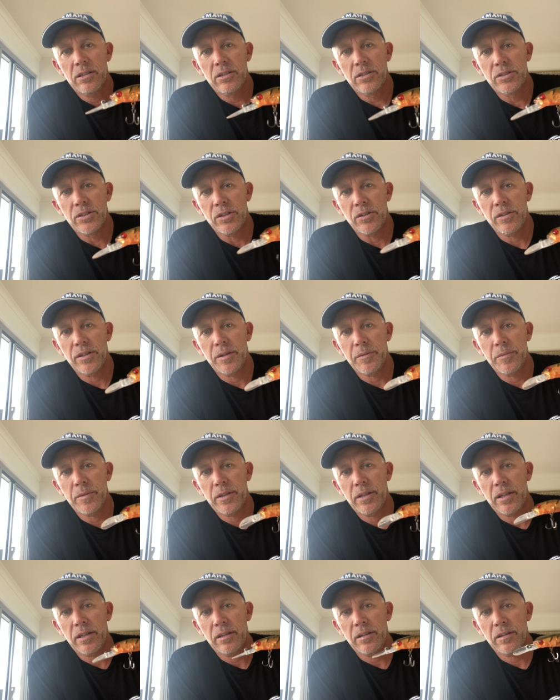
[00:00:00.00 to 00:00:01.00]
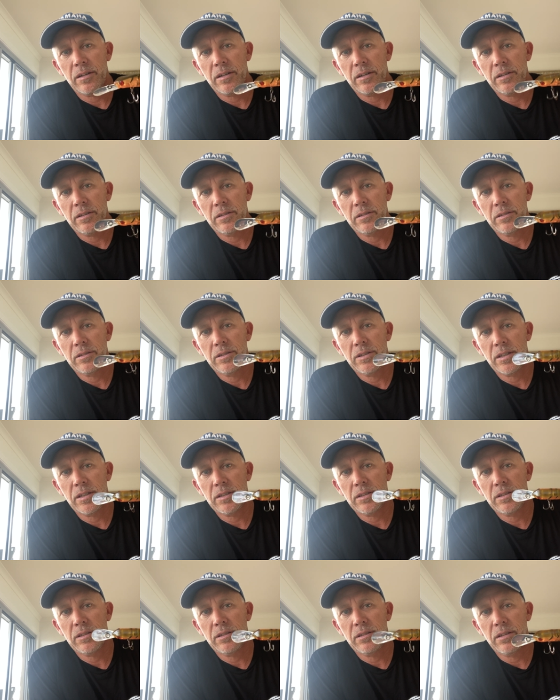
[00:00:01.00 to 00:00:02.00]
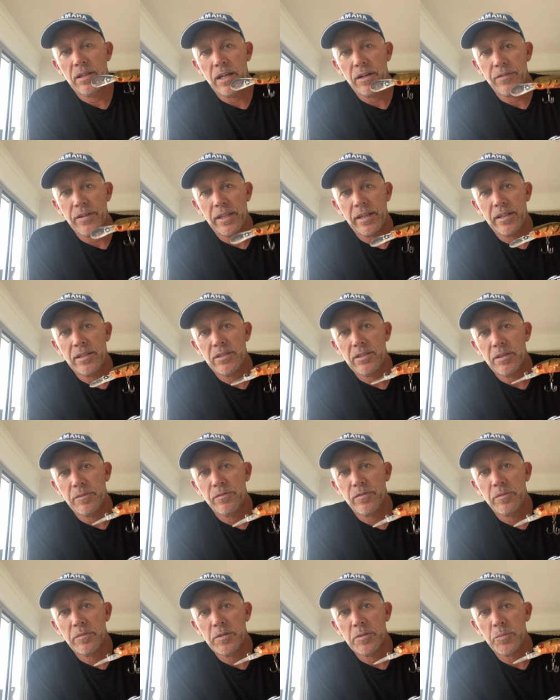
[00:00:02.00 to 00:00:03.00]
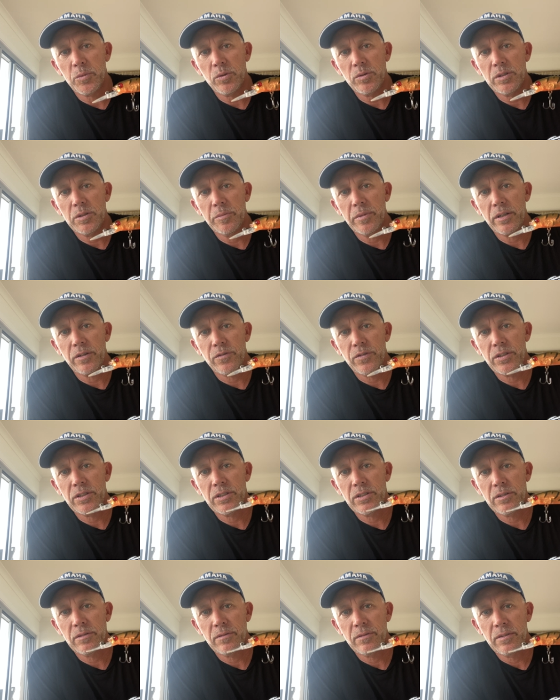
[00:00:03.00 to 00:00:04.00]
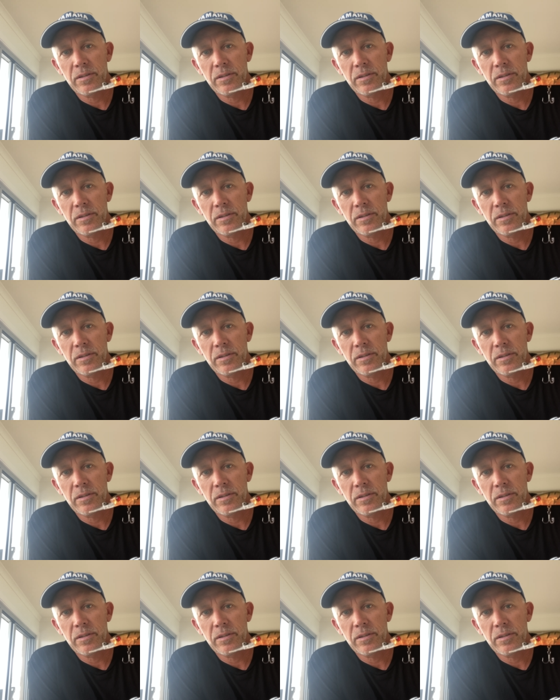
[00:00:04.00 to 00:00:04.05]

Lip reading: Troll them, and they are just, everything hits them from small to big fish.